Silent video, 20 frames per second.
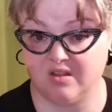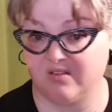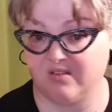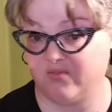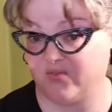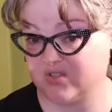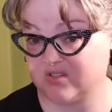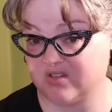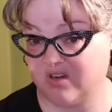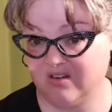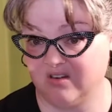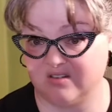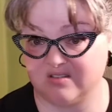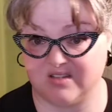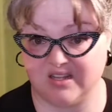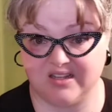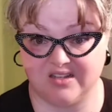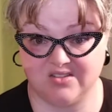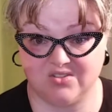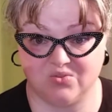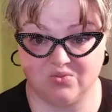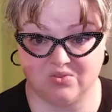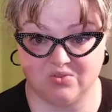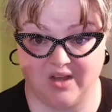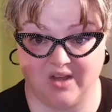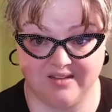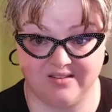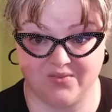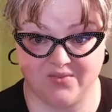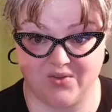For starters, they get you
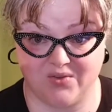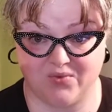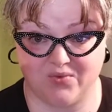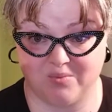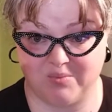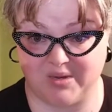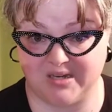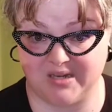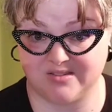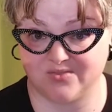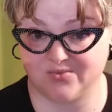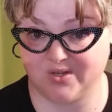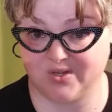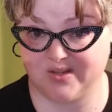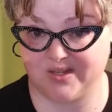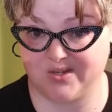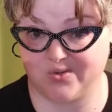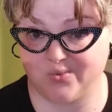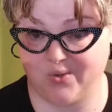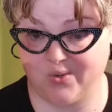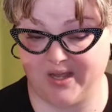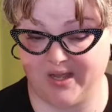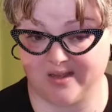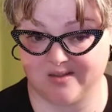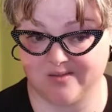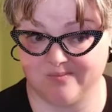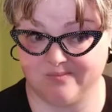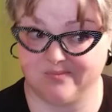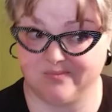lots of information really quick.